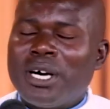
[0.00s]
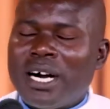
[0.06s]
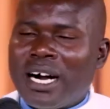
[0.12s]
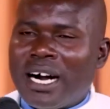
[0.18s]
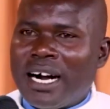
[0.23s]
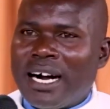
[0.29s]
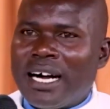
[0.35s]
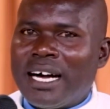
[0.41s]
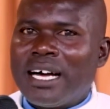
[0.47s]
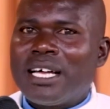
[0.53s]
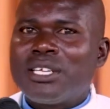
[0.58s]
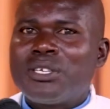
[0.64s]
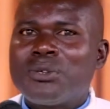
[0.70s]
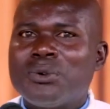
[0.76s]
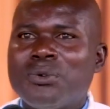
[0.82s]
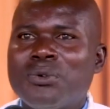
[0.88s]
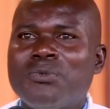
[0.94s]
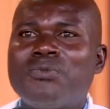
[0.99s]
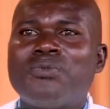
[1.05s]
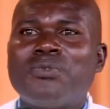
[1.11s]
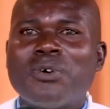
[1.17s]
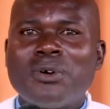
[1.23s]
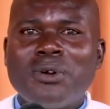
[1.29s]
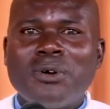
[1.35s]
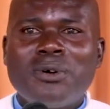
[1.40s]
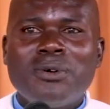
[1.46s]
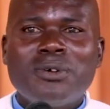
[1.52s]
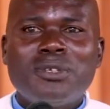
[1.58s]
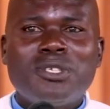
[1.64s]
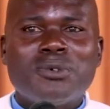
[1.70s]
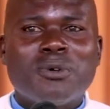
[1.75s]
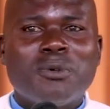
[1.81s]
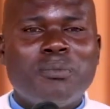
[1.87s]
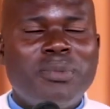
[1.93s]
uh, to follow,
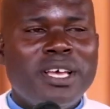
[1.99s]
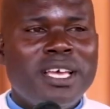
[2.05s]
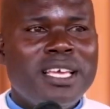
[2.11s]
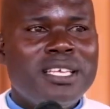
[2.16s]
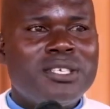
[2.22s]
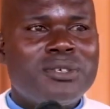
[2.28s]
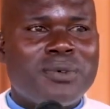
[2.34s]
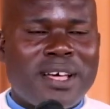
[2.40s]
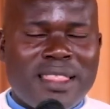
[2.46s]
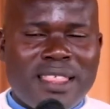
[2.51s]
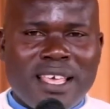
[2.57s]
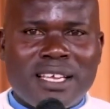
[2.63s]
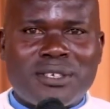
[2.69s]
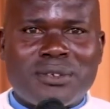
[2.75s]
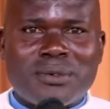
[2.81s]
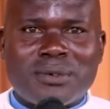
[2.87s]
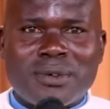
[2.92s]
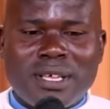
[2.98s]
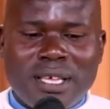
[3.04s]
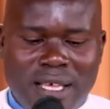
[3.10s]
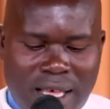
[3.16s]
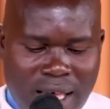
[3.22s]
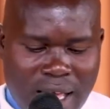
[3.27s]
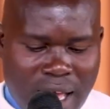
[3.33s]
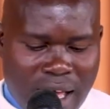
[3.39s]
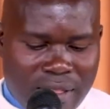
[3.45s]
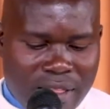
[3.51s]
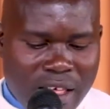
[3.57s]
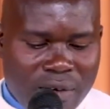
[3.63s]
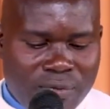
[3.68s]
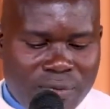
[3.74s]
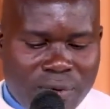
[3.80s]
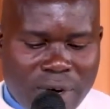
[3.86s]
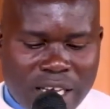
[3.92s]
to obey, to adhere to. And
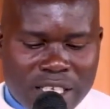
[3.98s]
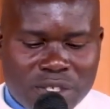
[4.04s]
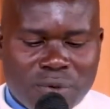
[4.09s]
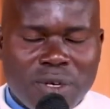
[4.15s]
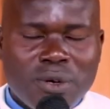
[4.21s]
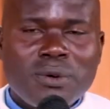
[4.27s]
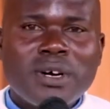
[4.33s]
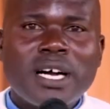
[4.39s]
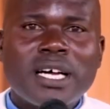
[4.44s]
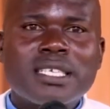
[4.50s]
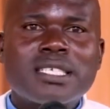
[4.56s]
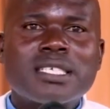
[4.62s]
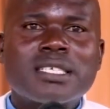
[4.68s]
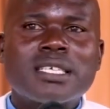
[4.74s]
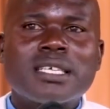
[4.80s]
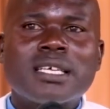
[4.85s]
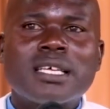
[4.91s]
therefore, as we look at